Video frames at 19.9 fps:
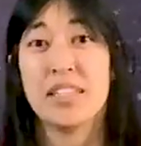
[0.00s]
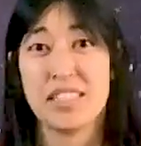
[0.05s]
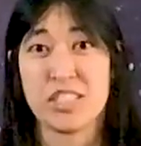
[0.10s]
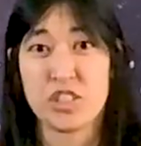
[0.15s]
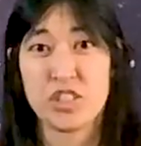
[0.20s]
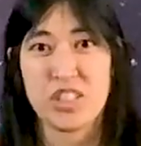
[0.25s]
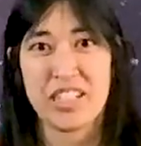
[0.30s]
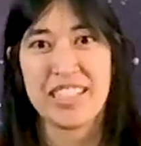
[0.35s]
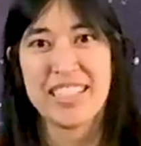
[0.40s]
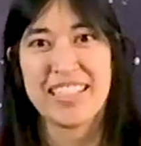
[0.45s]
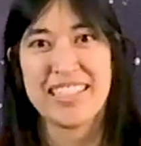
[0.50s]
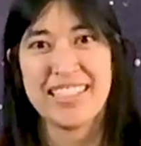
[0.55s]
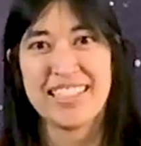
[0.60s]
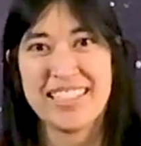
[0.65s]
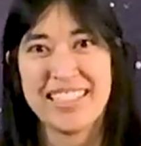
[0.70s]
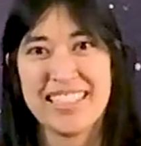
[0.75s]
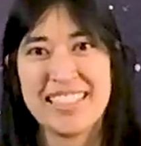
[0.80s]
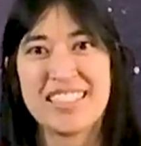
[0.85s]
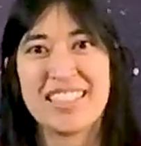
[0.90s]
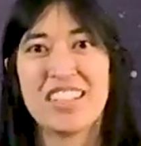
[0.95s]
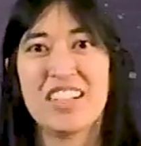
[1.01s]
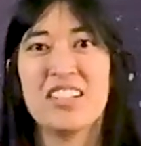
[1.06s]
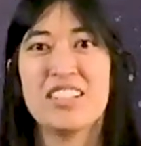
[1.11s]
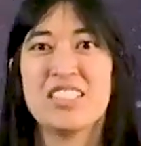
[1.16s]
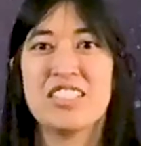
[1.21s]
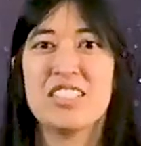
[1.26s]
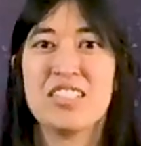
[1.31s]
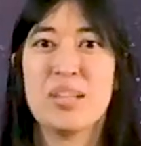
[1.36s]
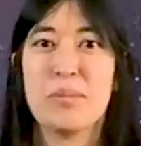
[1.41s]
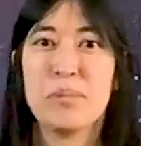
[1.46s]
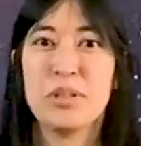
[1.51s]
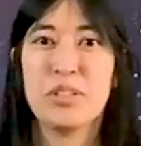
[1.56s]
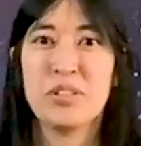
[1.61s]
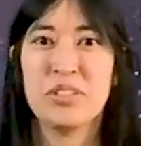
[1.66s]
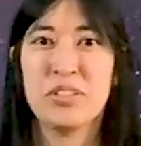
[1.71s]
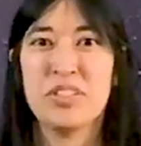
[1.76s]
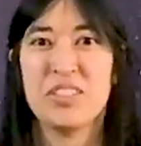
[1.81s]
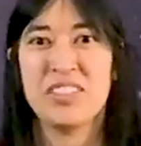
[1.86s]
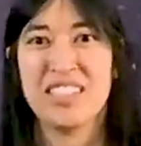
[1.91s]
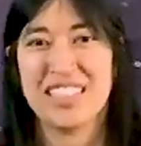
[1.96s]
This train is going to the
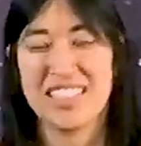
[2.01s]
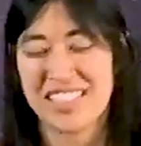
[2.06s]
moon,